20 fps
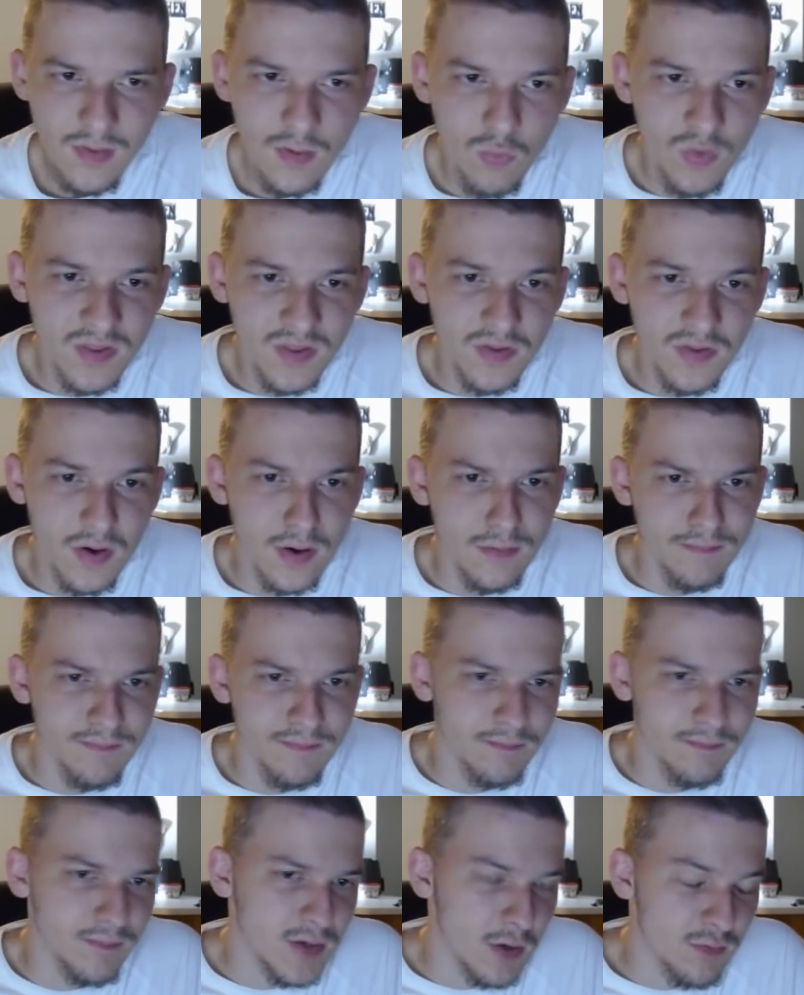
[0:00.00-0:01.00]
with
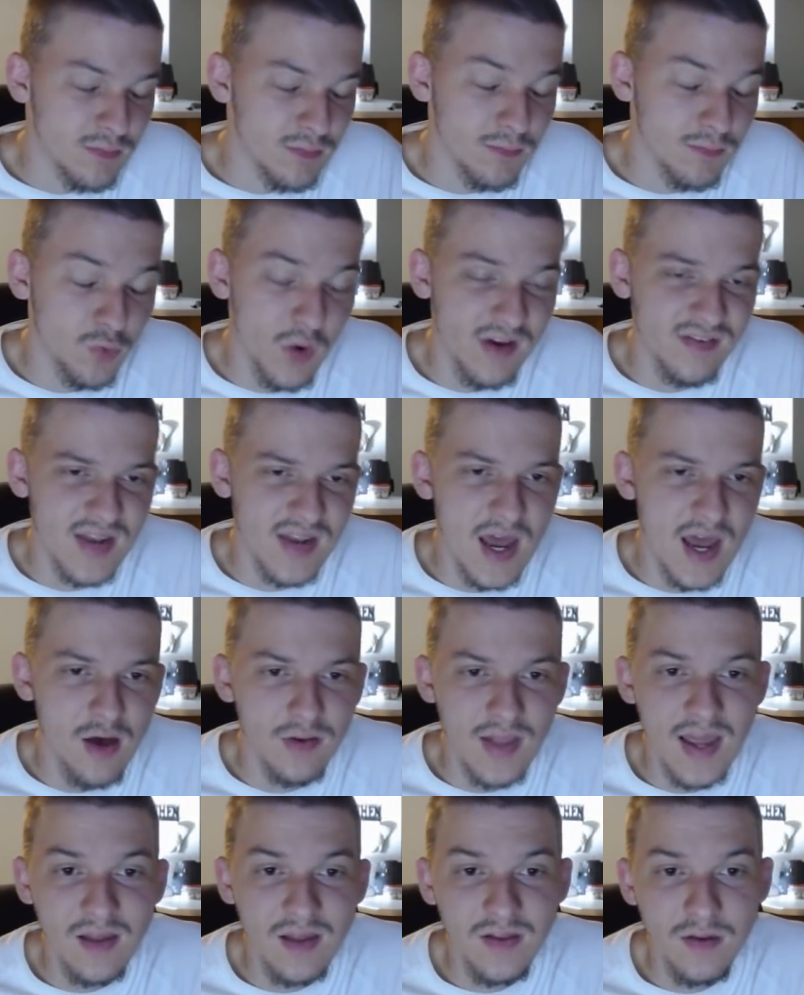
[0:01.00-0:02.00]
um, you know, Grayson Allen
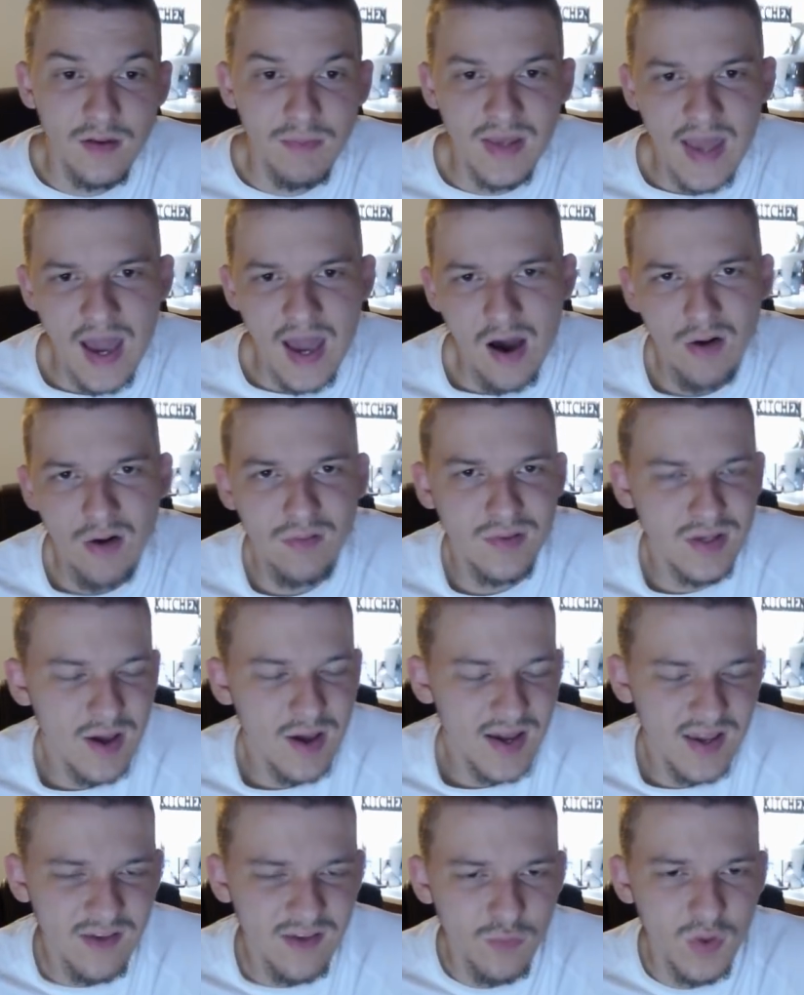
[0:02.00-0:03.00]
likely to be out. Yeah,
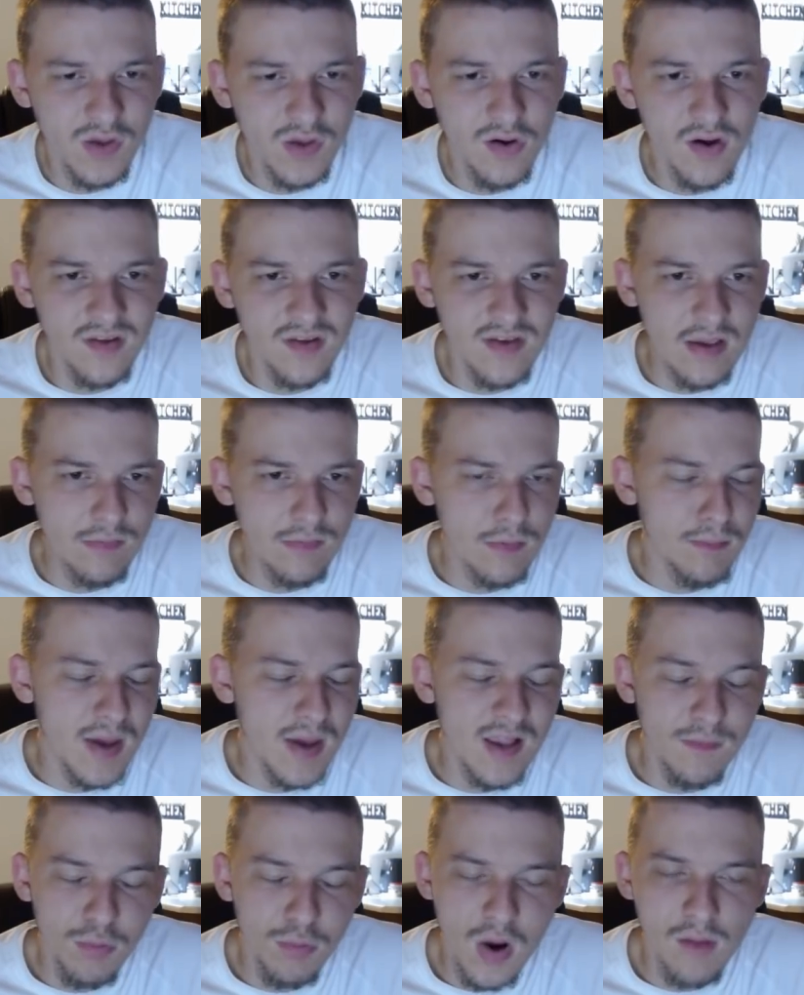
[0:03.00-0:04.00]
I guess we could. Desmond
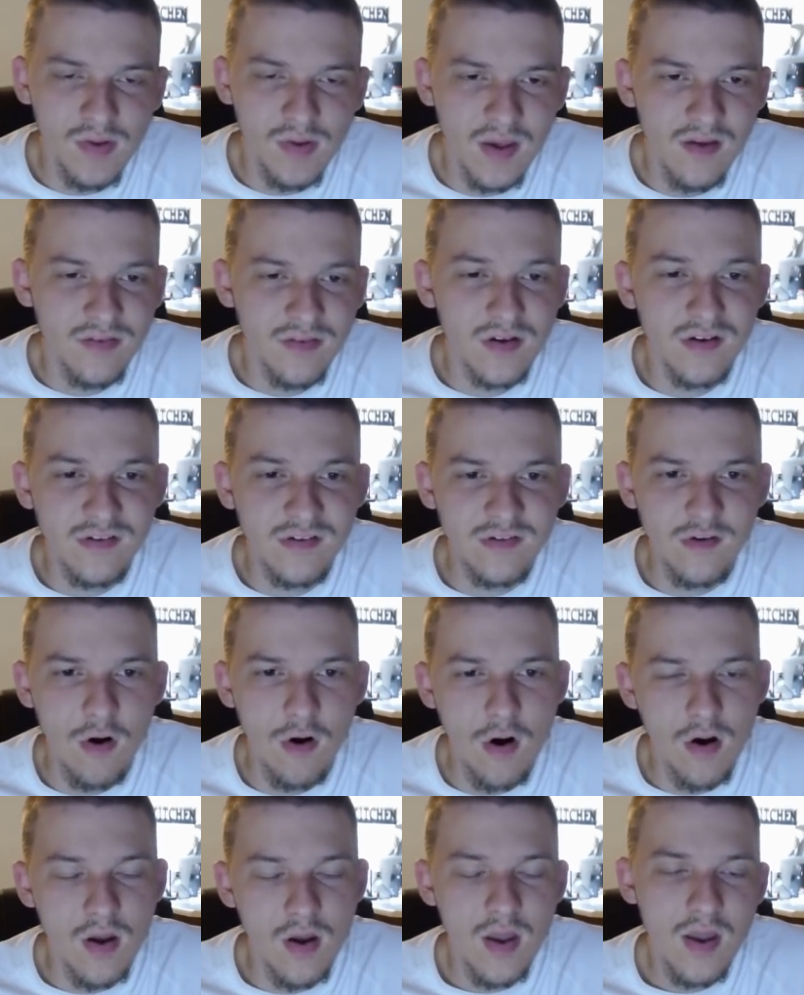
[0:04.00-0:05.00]
Bane probably is going to
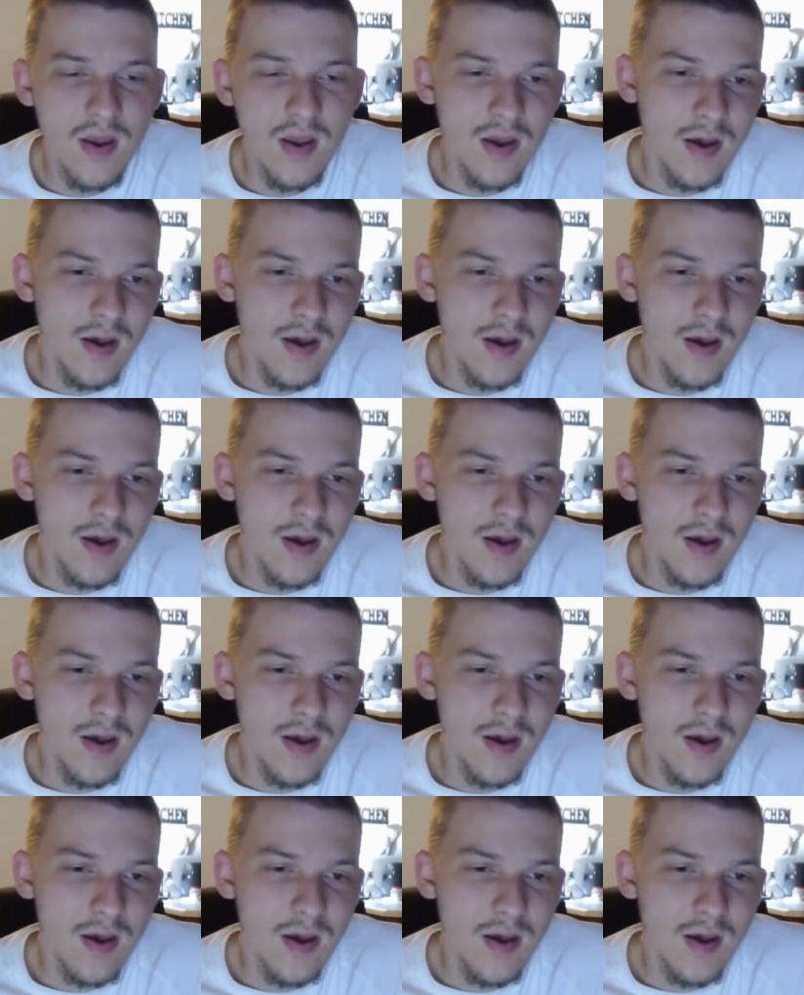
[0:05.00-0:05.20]
start.